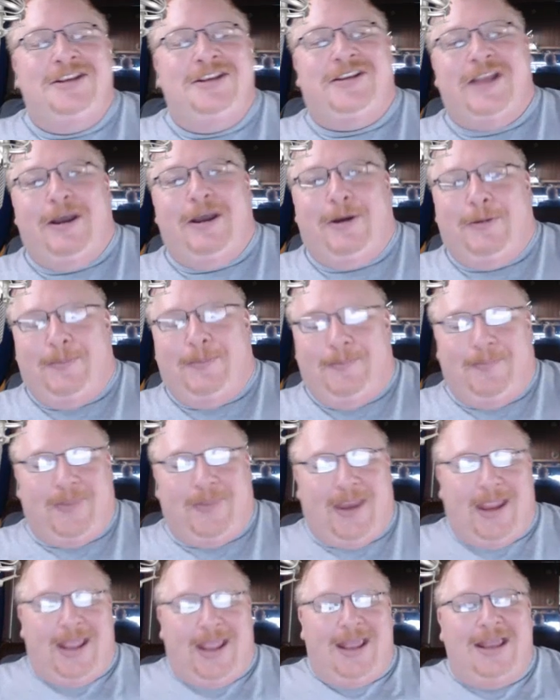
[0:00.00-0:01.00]
So
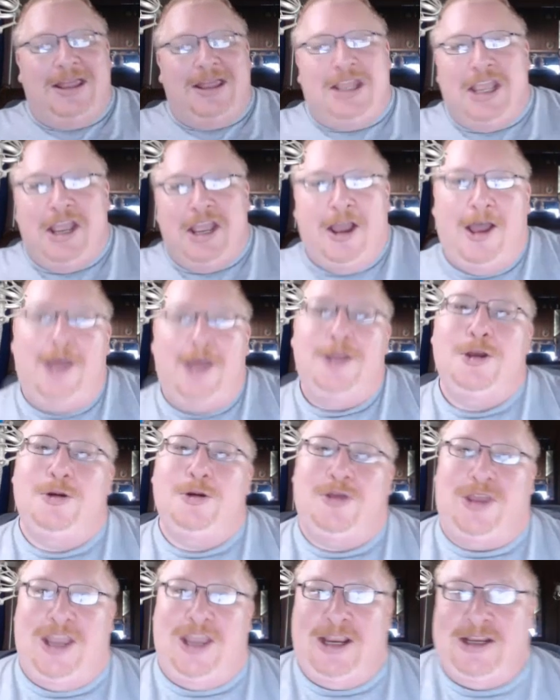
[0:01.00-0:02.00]
the
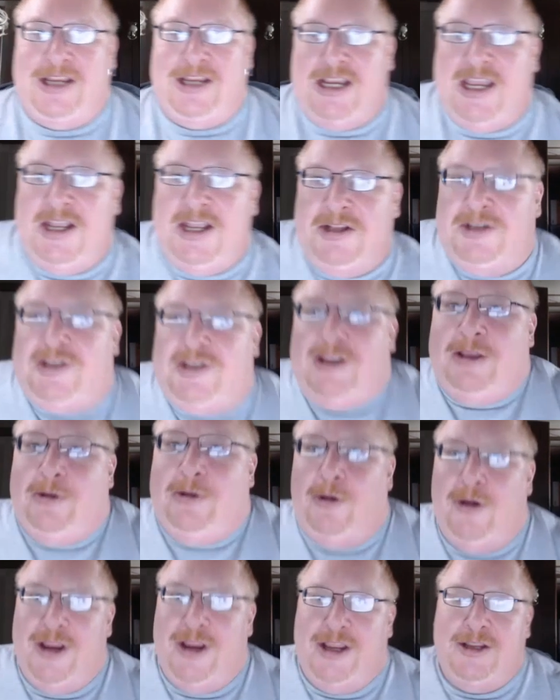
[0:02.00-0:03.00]
other thing to
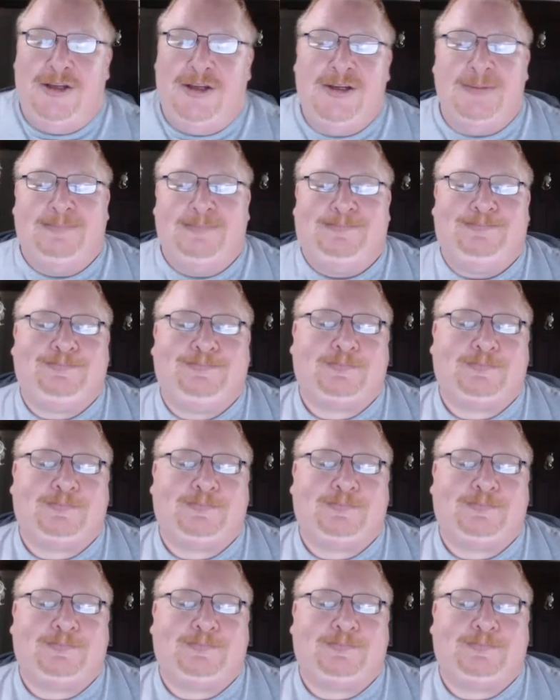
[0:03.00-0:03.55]
consider is,